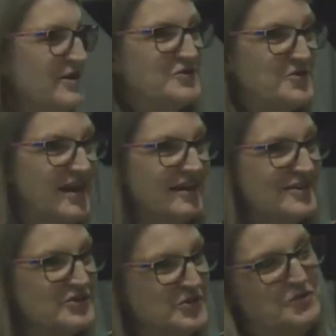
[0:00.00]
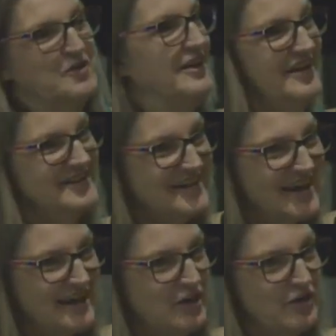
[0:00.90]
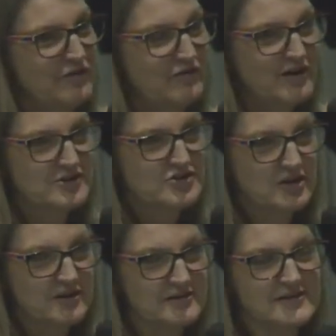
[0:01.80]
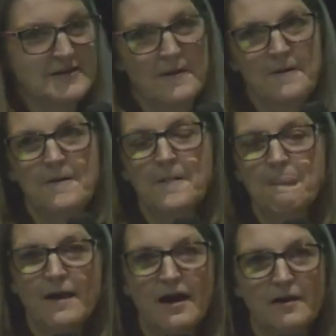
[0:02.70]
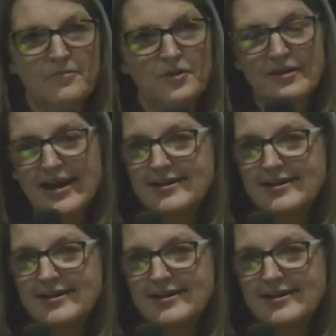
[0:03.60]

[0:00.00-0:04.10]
train our children in executive functions, the